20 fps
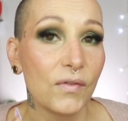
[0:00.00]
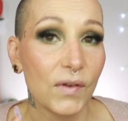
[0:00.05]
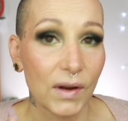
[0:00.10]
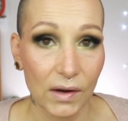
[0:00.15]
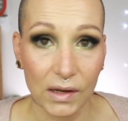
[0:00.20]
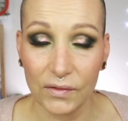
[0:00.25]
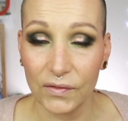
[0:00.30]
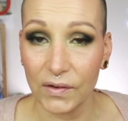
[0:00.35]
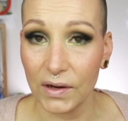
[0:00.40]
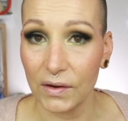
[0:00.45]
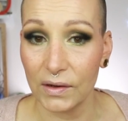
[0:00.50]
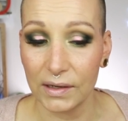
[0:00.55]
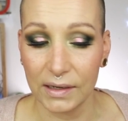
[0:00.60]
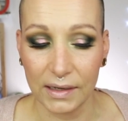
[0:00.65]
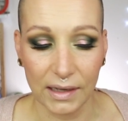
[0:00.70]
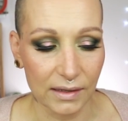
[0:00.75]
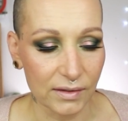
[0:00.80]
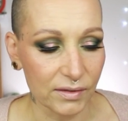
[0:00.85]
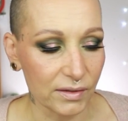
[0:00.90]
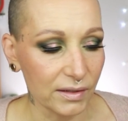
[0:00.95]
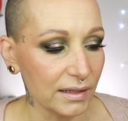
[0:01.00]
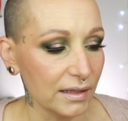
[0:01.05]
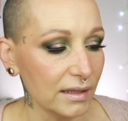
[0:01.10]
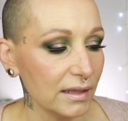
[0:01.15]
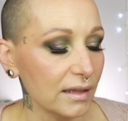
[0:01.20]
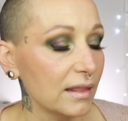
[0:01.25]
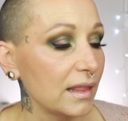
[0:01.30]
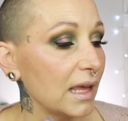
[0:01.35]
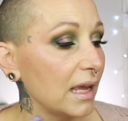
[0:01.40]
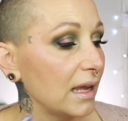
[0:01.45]
very very
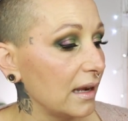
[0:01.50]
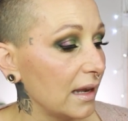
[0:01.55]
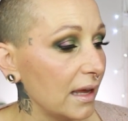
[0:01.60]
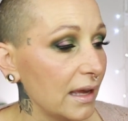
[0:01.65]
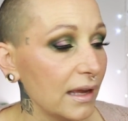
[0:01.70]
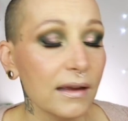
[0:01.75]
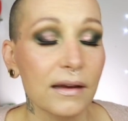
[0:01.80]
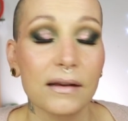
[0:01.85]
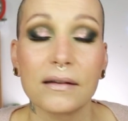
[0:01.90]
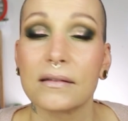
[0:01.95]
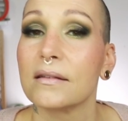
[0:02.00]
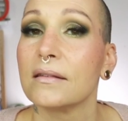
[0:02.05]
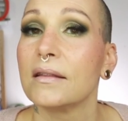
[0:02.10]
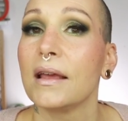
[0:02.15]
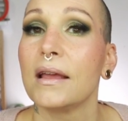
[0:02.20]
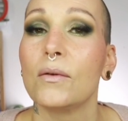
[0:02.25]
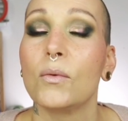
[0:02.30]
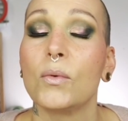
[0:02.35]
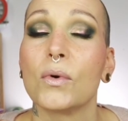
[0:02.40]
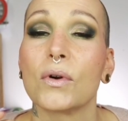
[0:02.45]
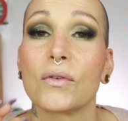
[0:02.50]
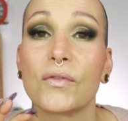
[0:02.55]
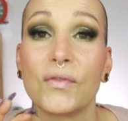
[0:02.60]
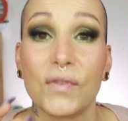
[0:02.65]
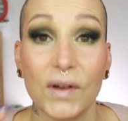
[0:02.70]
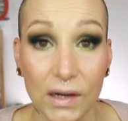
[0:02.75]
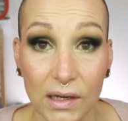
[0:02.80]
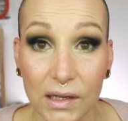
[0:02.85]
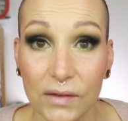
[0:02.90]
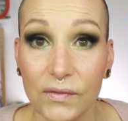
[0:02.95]
nicely they layered they were
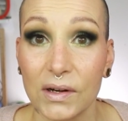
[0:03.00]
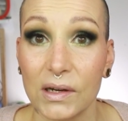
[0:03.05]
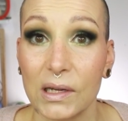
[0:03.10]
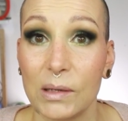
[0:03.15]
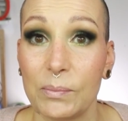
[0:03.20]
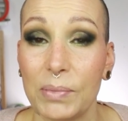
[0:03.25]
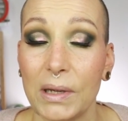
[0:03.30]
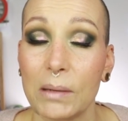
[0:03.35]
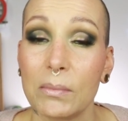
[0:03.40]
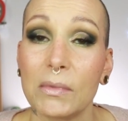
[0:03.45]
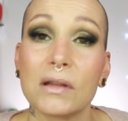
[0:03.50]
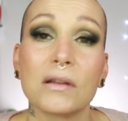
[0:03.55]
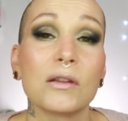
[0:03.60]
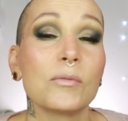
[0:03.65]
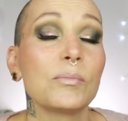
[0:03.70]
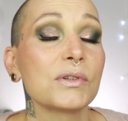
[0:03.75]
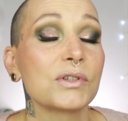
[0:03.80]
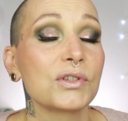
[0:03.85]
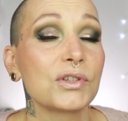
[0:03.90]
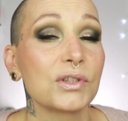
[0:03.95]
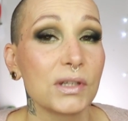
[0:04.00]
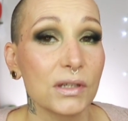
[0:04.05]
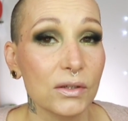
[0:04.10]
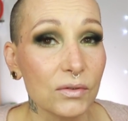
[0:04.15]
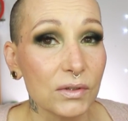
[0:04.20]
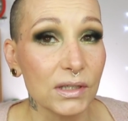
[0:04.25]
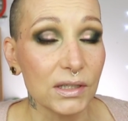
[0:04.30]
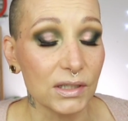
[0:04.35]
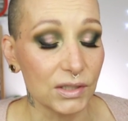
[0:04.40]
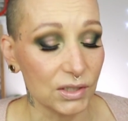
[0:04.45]
very very pigmented but
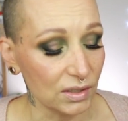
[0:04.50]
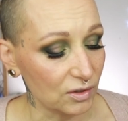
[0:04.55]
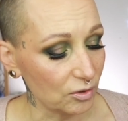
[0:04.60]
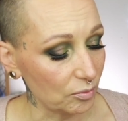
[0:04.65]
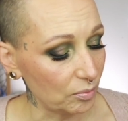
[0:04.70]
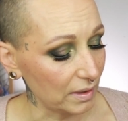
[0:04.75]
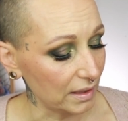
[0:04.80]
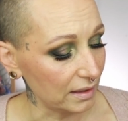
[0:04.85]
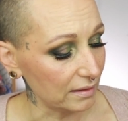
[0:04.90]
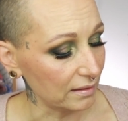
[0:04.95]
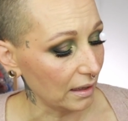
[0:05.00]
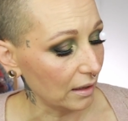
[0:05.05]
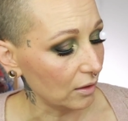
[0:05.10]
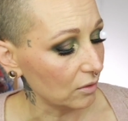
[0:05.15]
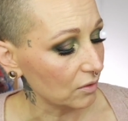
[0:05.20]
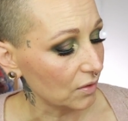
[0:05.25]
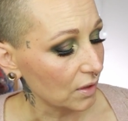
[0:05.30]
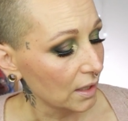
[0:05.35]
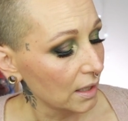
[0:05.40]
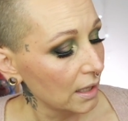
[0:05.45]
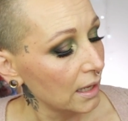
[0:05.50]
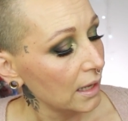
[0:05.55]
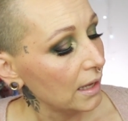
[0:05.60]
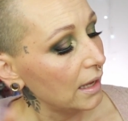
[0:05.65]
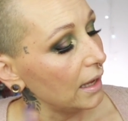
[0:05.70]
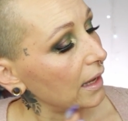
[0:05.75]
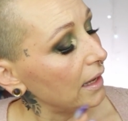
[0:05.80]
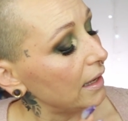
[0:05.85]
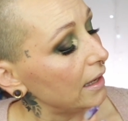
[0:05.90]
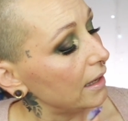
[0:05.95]
still easy to blend out
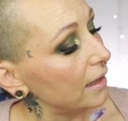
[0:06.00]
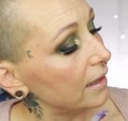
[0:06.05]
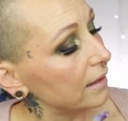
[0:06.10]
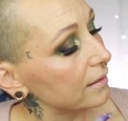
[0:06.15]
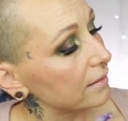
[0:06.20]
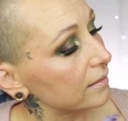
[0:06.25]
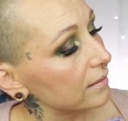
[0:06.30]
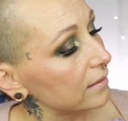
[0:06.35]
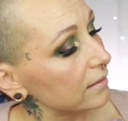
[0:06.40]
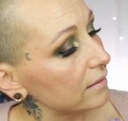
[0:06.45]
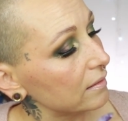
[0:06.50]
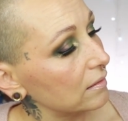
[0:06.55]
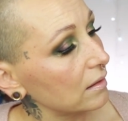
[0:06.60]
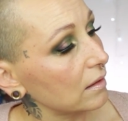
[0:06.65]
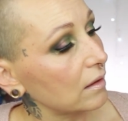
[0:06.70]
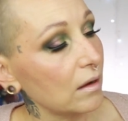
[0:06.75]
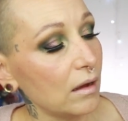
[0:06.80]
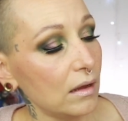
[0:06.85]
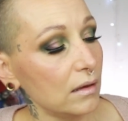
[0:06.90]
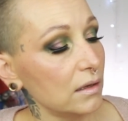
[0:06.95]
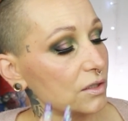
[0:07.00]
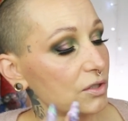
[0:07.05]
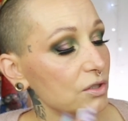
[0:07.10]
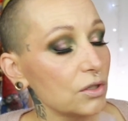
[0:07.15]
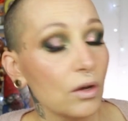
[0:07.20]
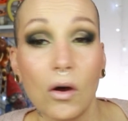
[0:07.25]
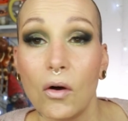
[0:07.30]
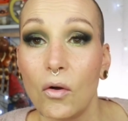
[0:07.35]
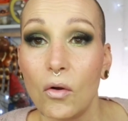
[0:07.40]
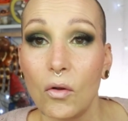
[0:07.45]
and the colors
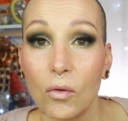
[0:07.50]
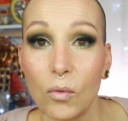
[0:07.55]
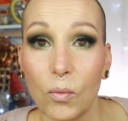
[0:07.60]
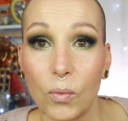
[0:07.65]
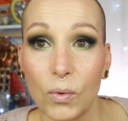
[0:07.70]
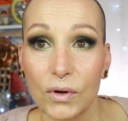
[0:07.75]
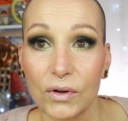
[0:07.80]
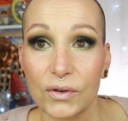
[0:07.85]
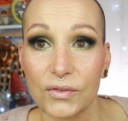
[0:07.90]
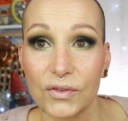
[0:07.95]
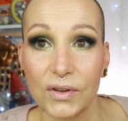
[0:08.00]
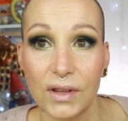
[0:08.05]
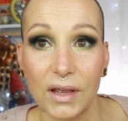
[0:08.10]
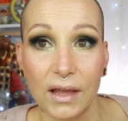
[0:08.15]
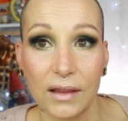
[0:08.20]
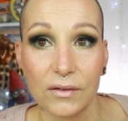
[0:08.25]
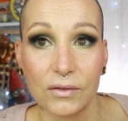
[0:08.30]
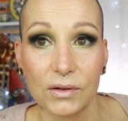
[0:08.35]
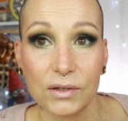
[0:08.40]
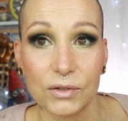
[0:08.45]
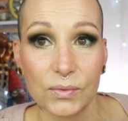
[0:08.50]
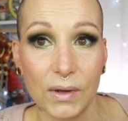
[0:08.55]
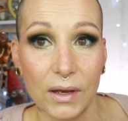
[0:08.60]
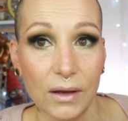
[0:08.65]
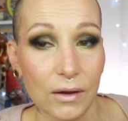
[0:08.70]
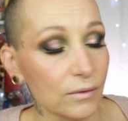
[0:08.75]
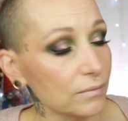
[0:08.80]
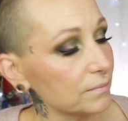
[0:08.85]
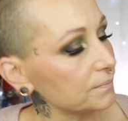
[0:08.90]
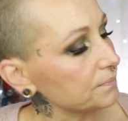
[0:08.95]
all worked together as
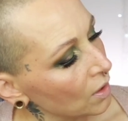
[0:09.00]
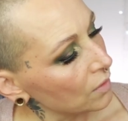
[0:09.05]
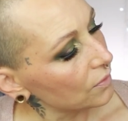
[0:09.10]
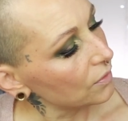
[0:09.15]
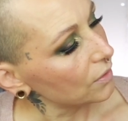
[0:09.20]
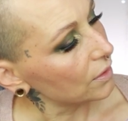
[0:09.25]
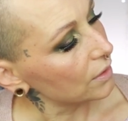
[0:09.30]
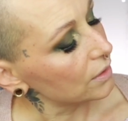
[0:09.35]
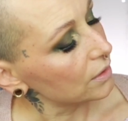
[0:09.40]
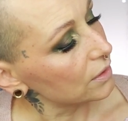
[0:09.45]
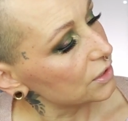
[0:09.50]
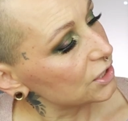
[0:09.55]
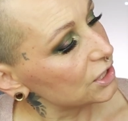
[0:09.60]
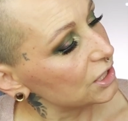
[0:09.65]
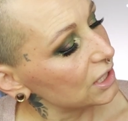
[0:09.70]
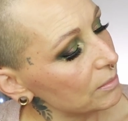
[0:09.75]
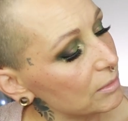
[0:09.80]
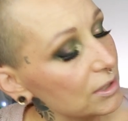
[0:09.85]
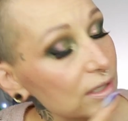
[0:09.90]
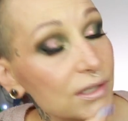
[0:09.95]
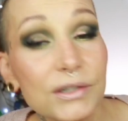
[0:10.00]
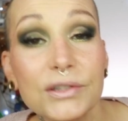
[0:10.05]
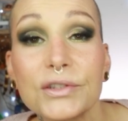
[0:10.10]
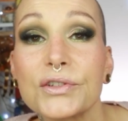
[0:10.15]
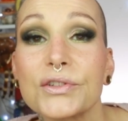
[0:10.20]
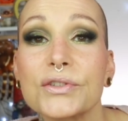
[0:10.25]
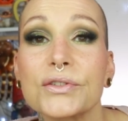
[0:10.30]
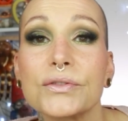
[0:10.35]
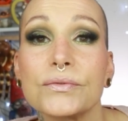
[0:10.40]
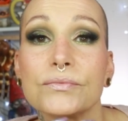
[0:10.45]
well the
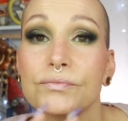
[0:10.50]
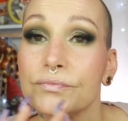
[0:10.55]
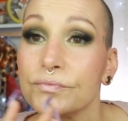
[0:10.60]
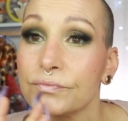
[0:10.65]
shimmers